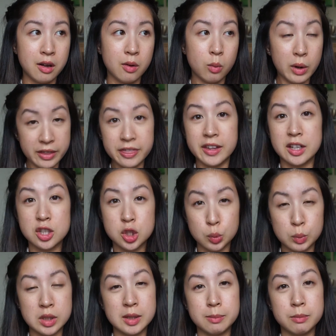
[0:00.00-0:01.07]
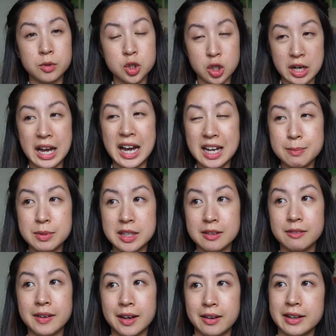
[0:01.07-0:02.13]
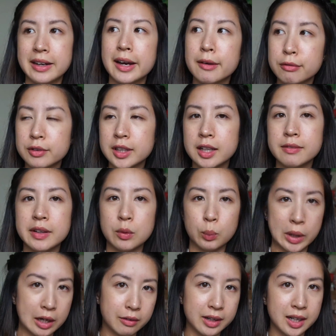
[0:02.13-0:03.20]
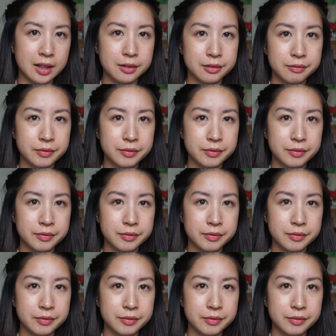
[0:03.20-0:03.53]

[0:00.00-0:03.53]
What things should I be very careful of and wary of?